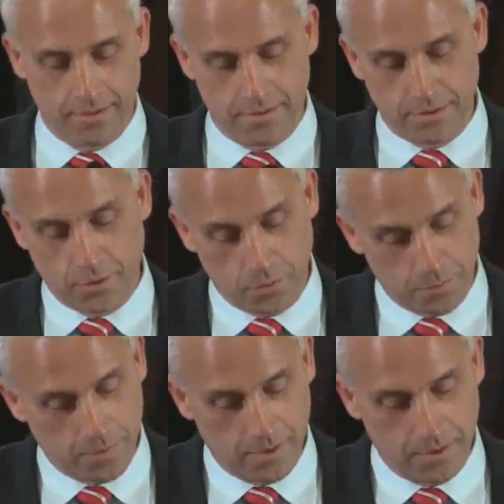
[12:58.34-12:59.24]
So
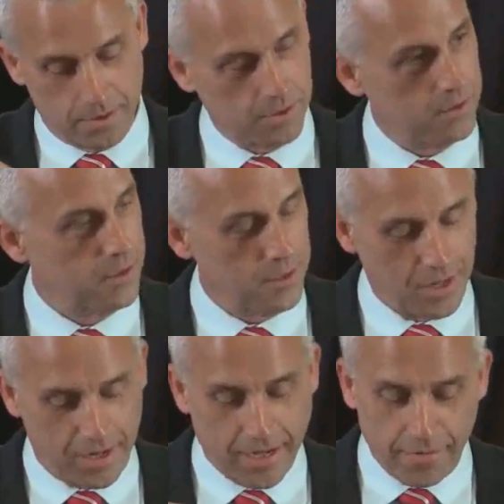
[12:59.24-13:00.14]
the,
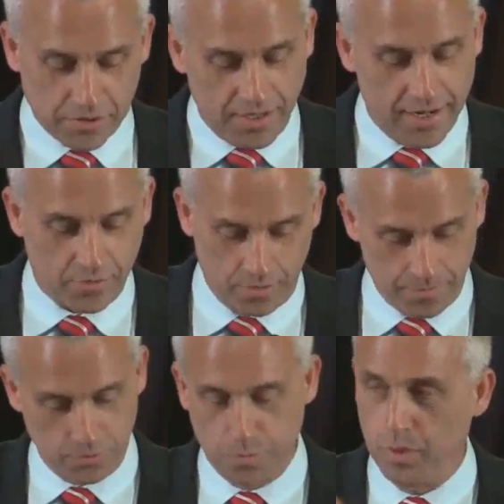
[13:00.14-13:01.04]
they gave us an acronym.
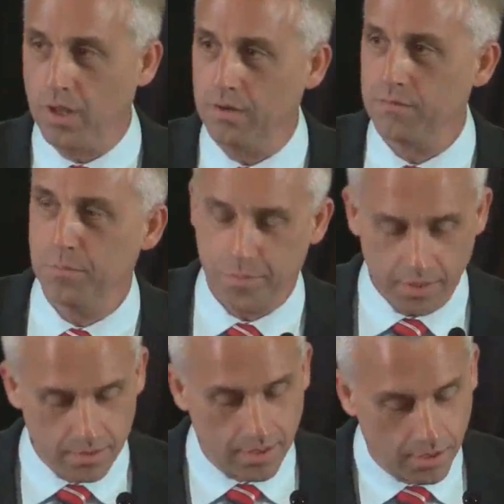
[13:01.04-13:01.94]
It was BLUF,
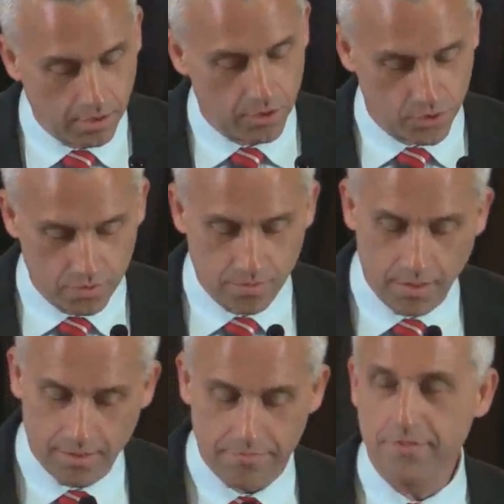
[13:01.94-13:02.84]

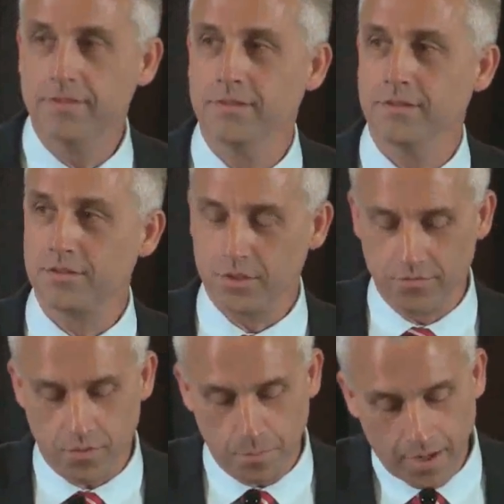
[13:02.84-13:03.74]
B-L-U-F. It stood
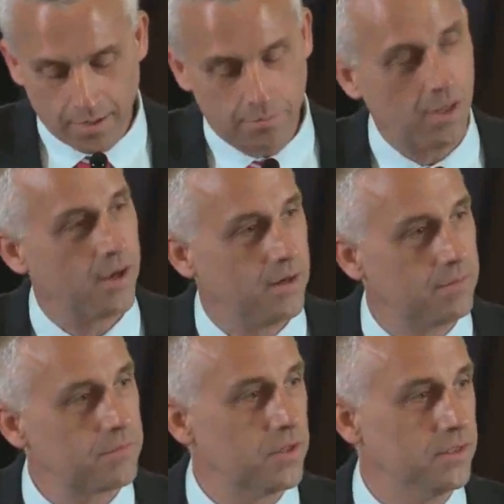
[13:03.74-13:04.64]
for bottom line
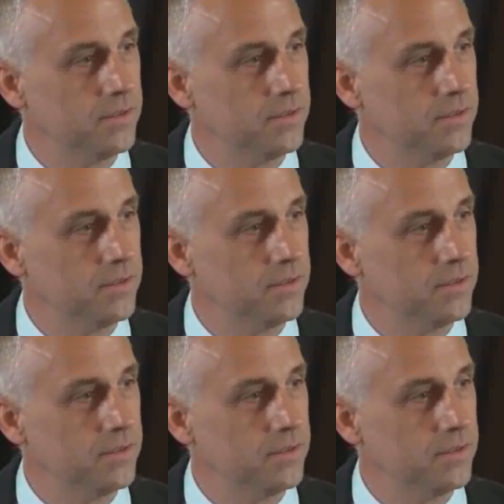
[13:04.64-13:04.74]
up front.